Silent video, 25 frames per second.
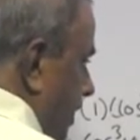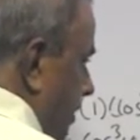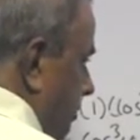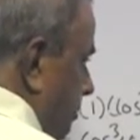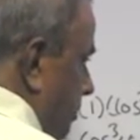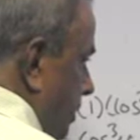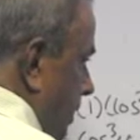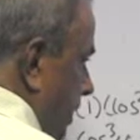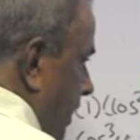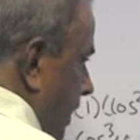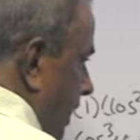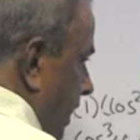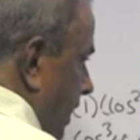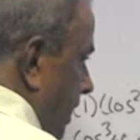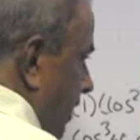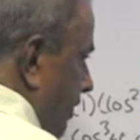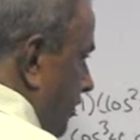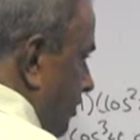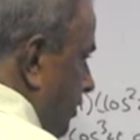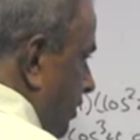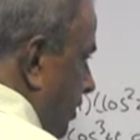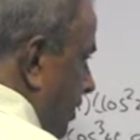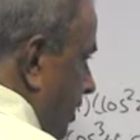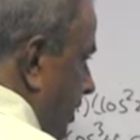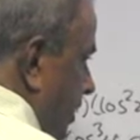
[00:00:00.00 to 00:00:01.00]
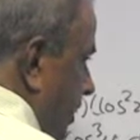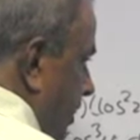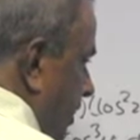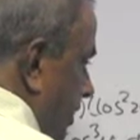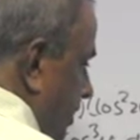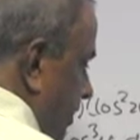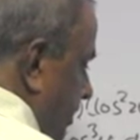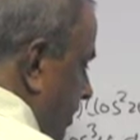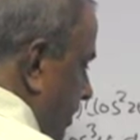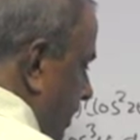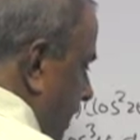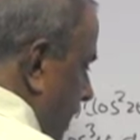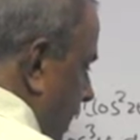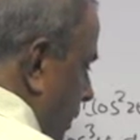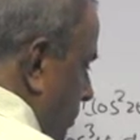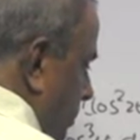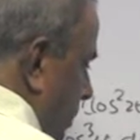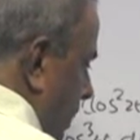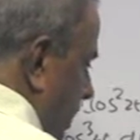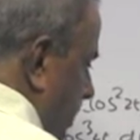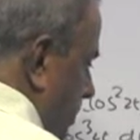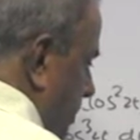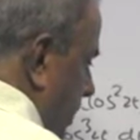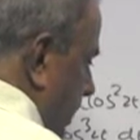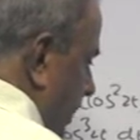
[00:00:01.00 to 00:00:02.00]
plus 3
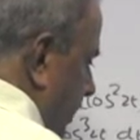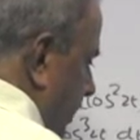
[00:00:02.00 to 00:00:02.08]
pi by